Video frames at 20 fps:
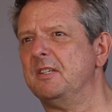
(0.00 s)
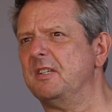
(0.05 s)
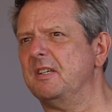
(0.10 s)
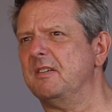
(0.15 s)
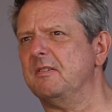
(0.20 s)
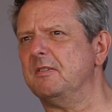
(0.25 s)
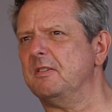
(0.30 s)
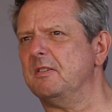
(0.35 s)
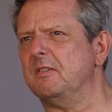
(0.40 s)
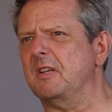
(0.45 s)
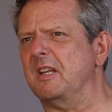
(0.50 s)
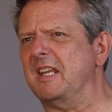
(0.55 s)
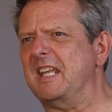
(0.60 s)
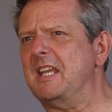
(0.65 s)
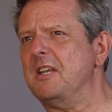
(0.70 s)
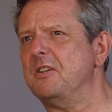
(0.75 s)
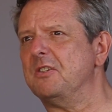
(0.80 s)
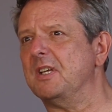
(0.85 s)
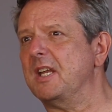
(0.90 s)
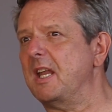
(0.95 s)
to
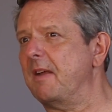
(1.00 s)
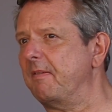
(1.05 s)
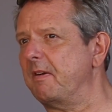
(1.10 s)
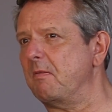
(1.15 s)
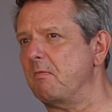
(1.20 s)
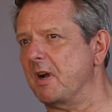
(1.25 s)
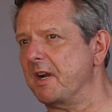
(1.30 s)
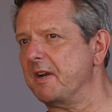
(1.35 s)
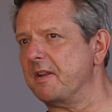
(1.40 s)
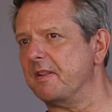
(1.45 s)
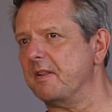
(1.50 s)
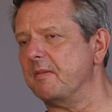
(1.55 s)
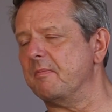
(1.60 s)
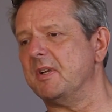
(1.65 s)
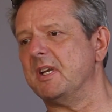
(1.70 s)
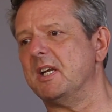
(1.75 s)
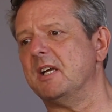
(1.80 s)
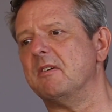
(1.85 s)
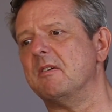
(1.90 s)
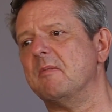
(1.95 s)
each and every one of them.
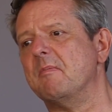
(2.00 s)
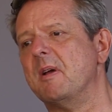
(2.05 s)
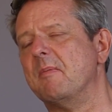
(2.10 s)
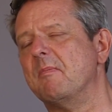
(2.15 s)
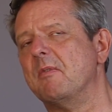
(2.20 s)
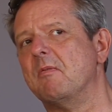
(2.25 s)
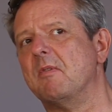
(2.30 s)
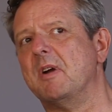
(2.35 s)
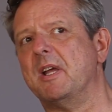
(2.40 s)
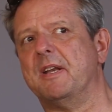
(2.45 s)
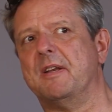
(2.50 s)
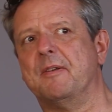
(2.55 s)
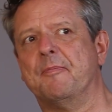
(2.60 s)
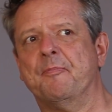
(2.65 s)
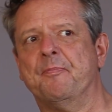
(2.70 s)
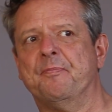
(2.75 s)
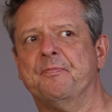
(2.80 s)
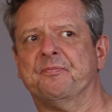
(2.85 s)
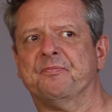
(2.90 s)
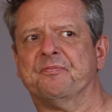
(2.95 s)
And I remember
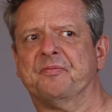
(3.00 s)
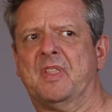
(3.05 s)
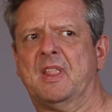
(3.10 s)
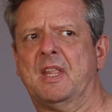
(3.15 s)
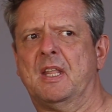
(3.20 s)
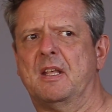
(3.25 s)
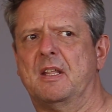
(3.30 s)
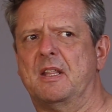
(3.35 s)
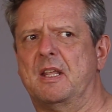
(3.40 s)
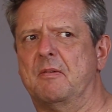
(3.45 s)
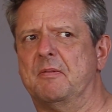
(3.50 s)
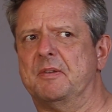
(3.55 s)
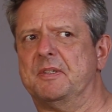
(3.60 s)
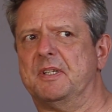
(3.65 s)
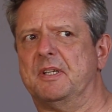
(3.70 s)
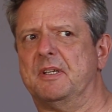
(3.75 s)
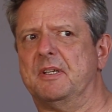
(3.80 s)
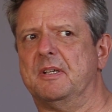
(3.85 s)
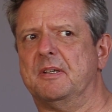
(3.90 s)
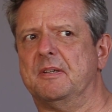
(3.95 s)
when there was
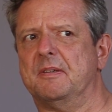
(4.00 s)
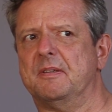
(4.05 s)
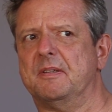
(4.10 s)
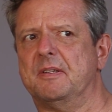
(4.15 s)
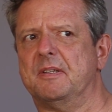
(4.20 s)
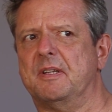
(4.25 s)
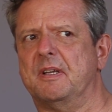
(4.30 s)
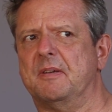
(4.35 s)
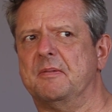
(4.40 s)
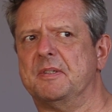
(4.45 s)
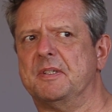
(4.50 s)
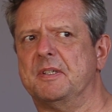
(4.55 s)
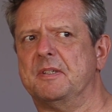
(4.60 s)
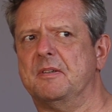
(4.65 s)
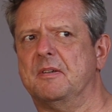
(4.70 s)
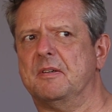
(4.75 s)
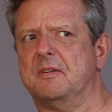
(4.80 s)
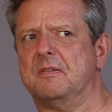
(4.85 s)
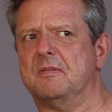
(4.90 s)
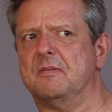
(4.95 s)
a
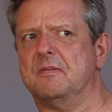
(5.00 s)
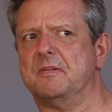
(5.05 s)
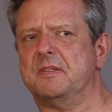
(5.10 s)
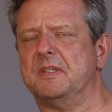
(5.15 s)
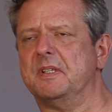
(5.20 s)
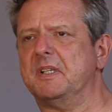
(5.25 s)
dog called